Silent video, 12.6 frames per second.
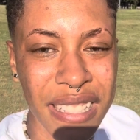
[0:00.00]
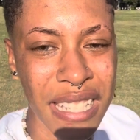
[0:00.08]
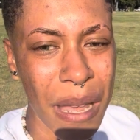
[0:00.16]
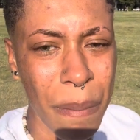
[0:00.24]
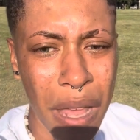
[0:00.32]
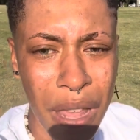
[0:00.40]

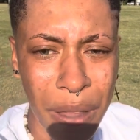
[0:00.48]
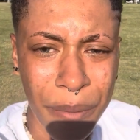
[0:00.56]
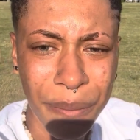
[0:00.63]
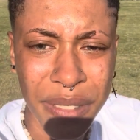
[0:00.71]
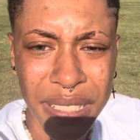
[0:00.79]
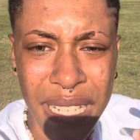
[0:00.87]
got my
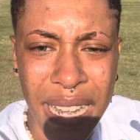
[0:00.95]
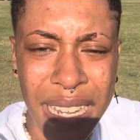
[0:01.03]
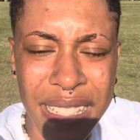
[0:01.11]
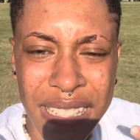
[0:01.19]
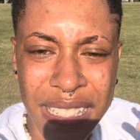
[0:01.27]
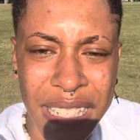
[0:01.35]

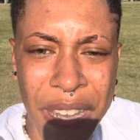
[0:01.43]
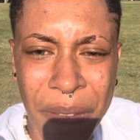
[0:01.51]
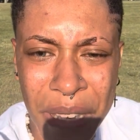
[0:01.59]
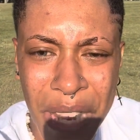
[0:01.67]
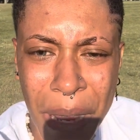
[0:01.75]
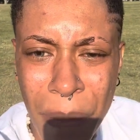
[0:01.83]
sinuses and
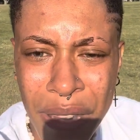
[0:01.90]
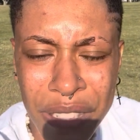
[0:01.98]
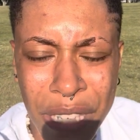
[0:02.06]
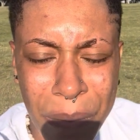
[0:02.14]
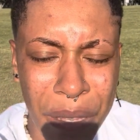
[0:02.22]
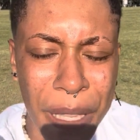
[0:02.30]
everything
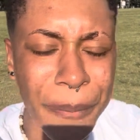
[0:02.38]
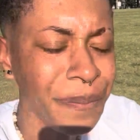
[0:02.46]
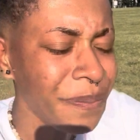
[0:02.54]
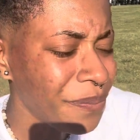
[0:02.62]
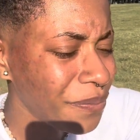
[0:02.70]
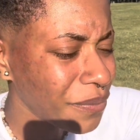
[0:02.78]
messed up, but
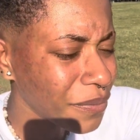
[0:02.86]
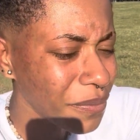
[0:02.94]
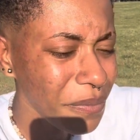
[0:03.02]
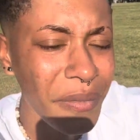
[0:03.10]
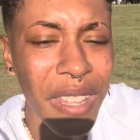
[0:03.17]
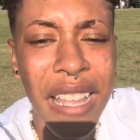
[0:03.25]

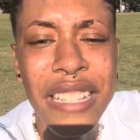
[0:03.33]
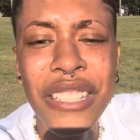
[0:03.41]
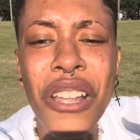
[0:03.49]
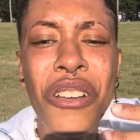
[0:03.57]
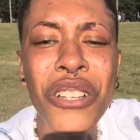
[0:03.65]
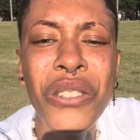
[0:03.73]
as
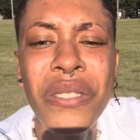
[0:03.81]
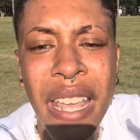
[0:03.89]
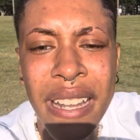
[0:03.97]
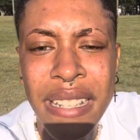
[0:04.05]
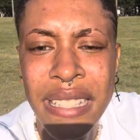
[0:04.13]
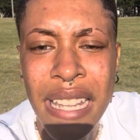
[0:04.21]
long as you
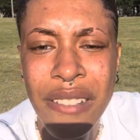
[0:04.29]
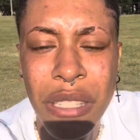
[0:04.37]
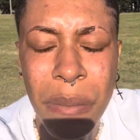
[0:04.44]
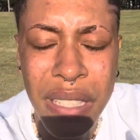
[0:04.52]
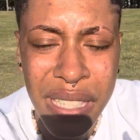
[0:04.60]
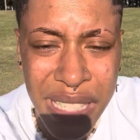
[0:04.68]
take the steps
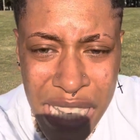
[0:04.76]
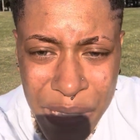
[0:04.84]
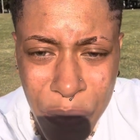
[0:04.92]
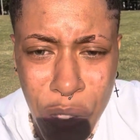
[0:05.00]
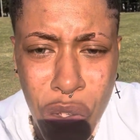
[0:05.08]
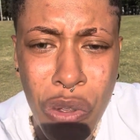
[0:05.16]
to be
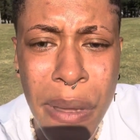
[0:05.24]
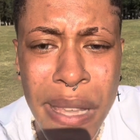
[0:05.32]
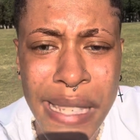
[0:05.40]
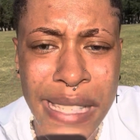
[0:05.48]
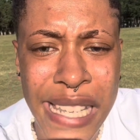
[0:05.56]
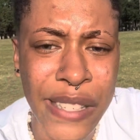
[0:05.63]
successful, you will be
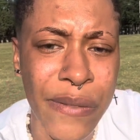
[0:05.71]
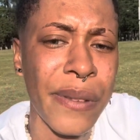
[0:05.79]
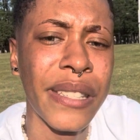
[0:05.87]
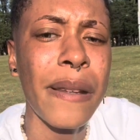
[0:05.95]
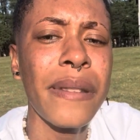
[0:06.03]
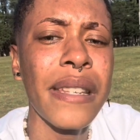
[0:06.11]
successful.
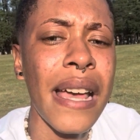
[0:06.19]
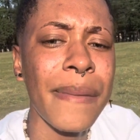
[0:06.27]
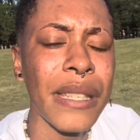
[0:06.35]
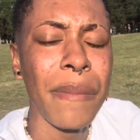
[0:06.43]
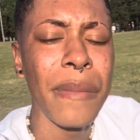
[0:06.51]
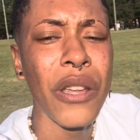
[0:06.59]

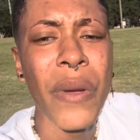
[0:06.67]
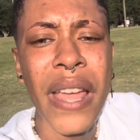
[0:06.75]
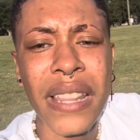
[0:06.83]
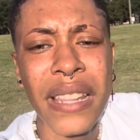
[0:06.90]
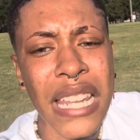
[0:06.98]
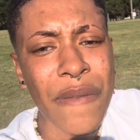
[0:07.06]
Sometimes that means we
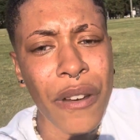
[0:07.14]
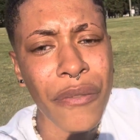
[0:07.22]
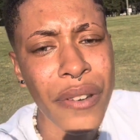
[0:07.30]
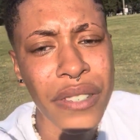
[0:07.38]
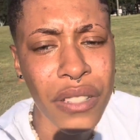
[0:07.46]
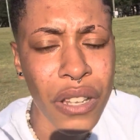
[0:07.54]
have to leave our
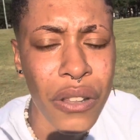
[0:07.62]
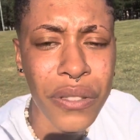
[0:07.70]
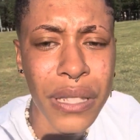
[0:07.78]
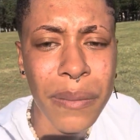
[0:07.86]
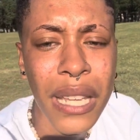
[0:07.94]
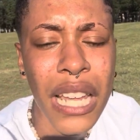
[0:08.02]
friends alone.
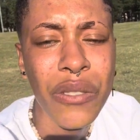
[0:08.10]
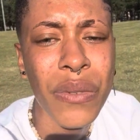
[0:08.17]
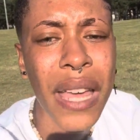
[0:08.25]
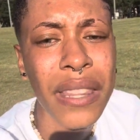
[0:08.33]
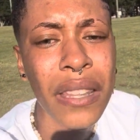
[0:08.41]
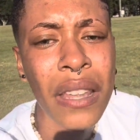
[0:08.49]
Sometimes
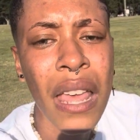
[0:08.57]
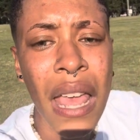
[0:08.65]
we have to